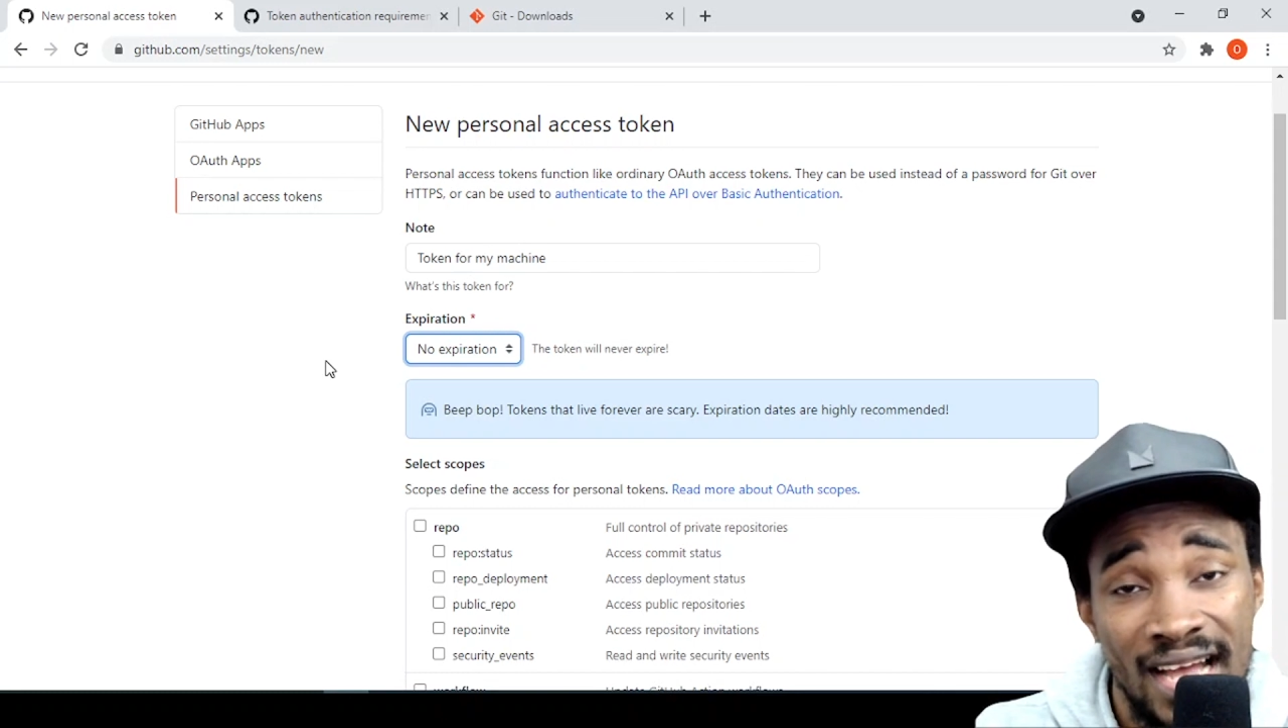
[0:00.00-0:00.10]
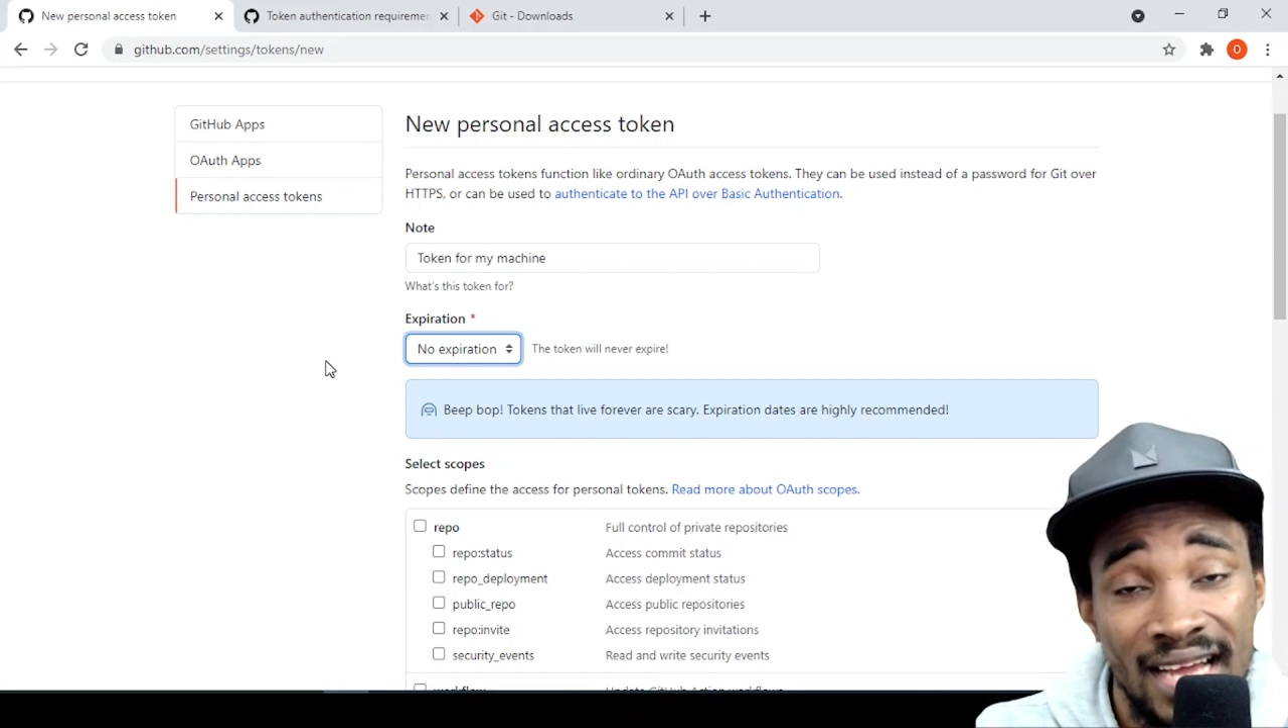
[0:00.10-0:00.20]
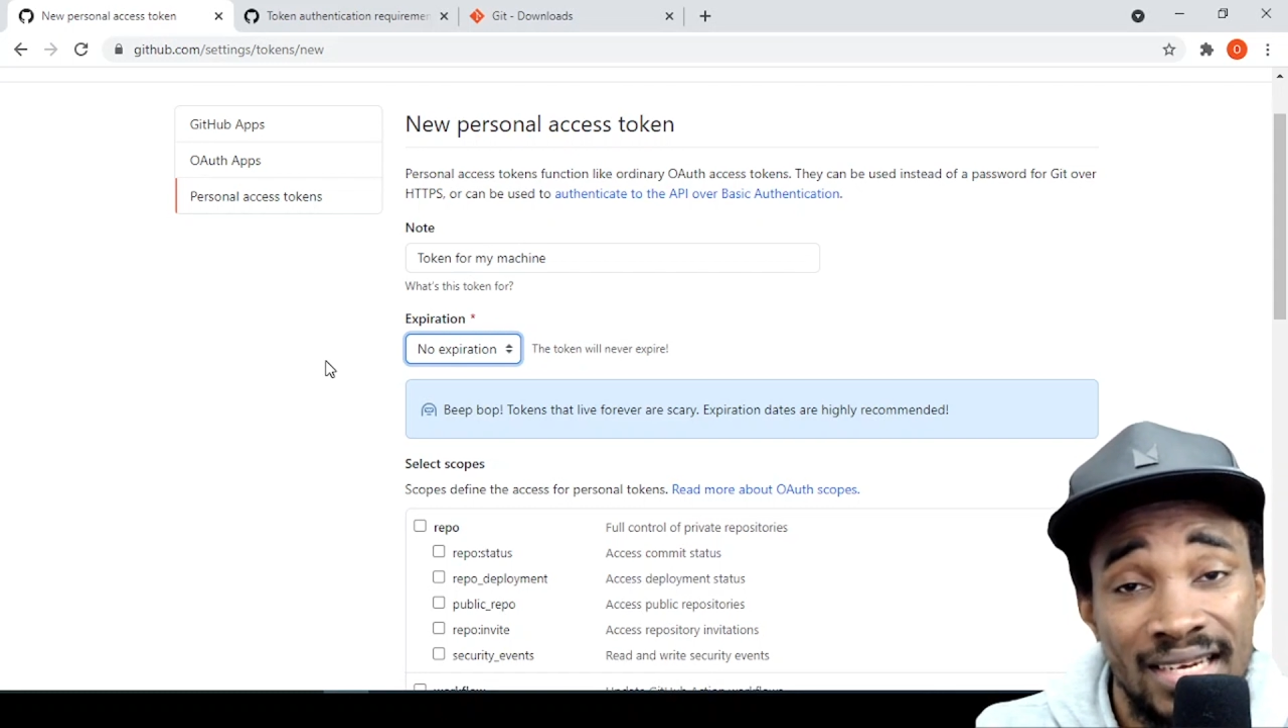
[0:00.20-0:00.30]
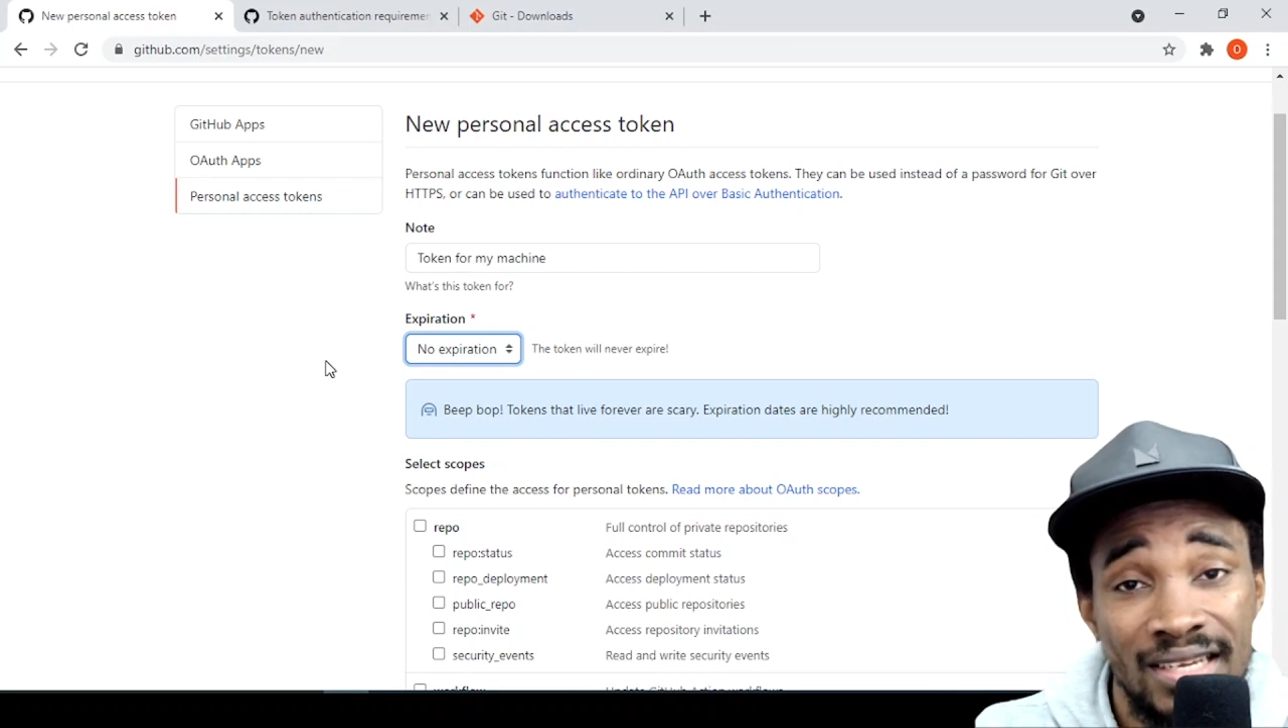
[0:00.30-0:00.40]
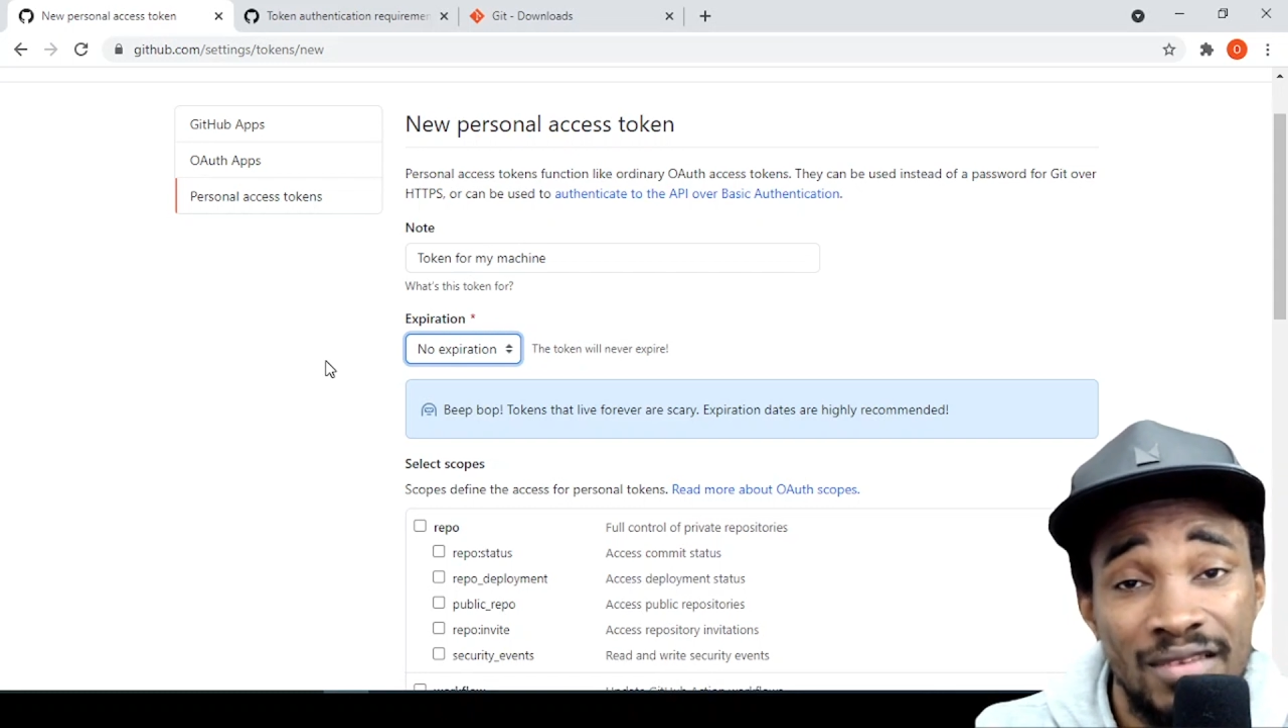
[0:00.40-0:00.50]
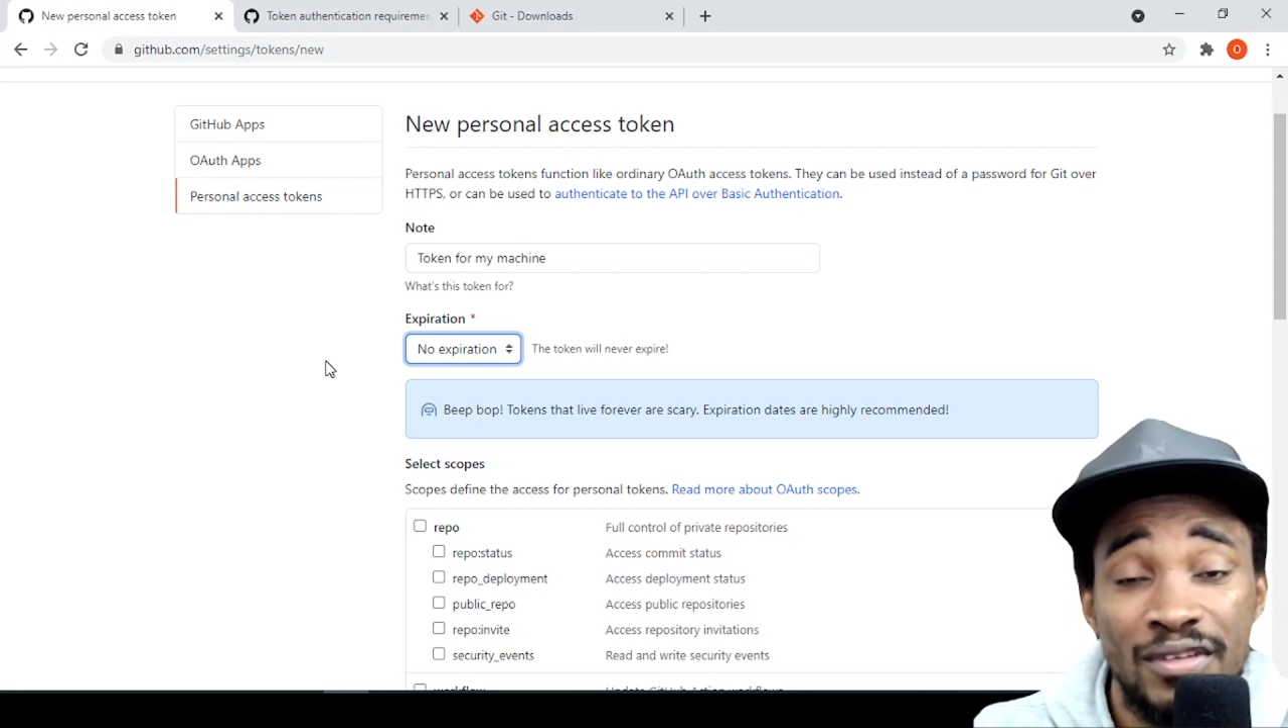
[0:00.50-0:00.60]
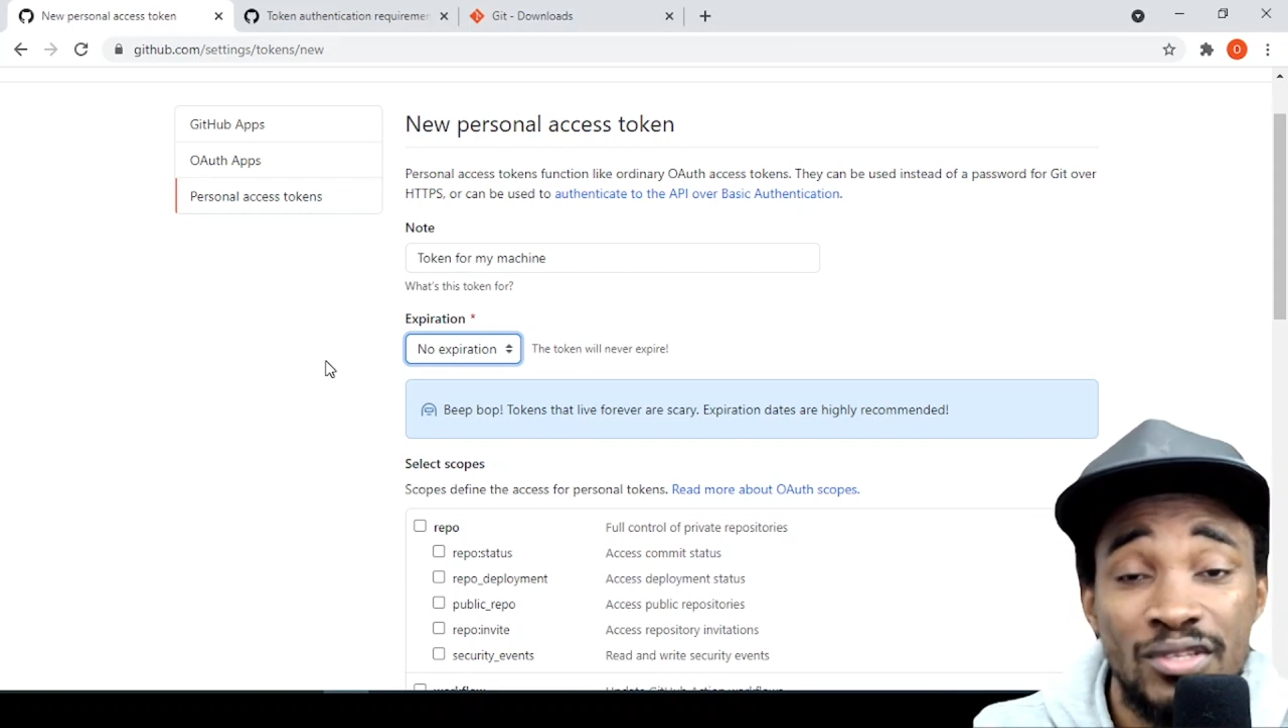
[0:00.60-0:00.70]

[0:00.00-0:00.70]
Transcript: and if